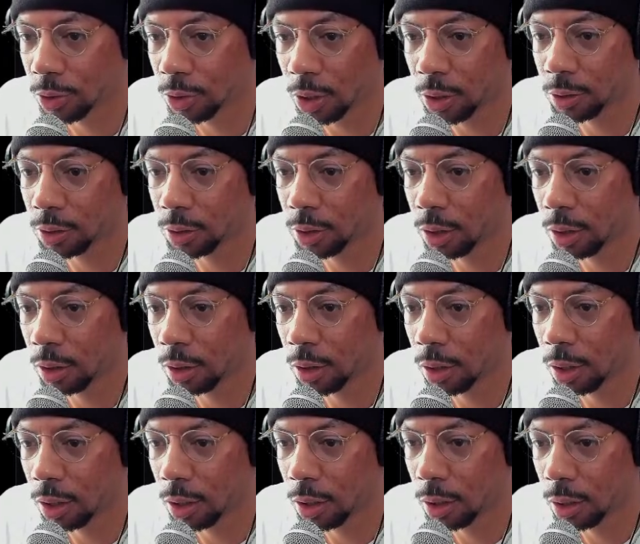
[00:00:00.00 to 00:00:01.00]
under
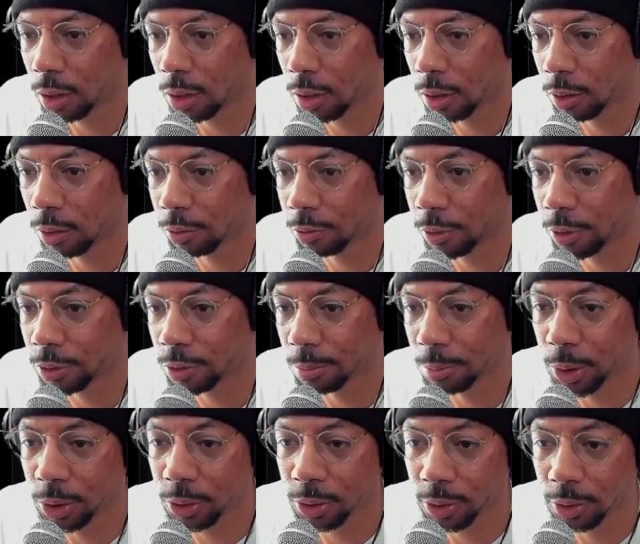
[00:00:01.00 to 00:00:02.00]
the first
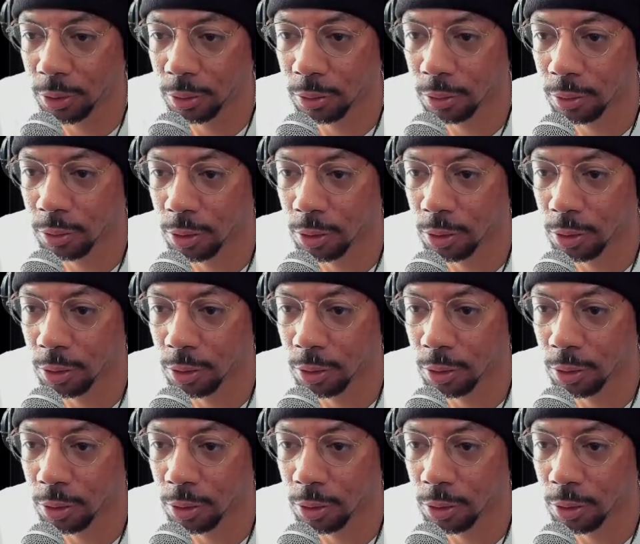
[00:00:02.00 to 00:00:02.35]
million